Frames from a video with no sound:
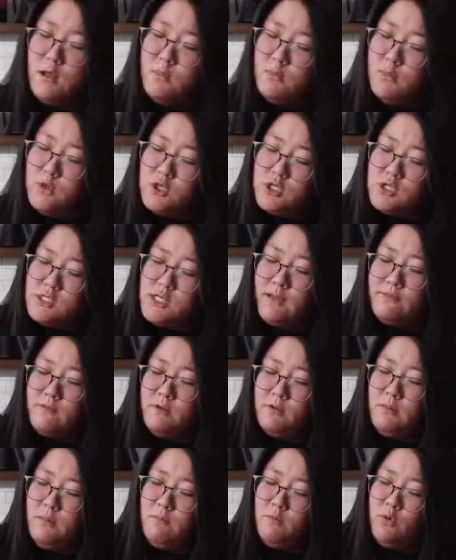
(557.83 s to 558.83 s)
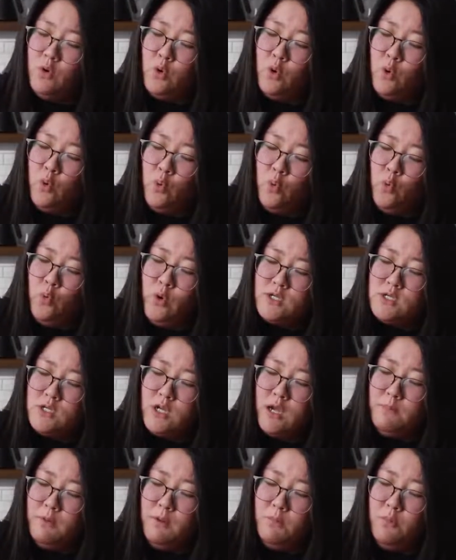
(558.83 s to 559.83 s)
but you just have to remember which
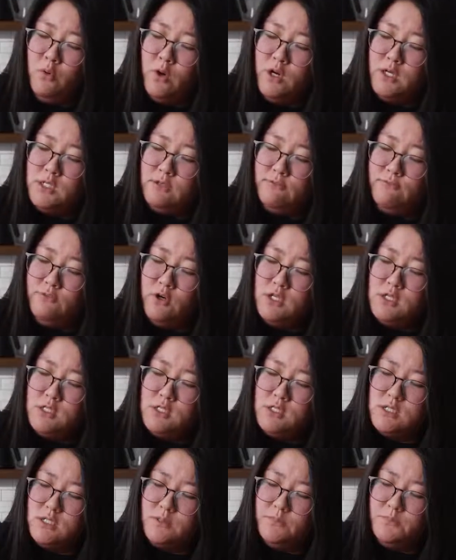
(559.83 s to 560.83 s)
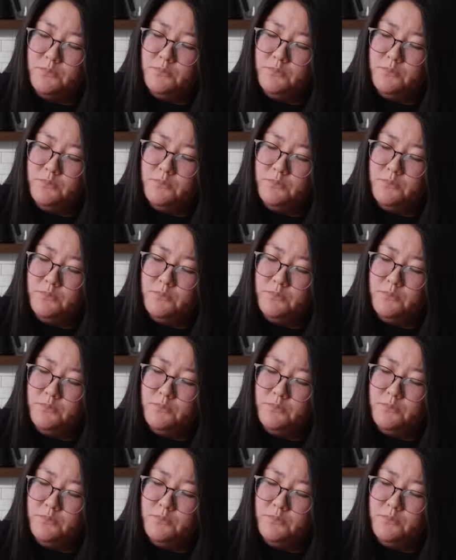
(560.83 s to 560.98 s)
cup you pour into first.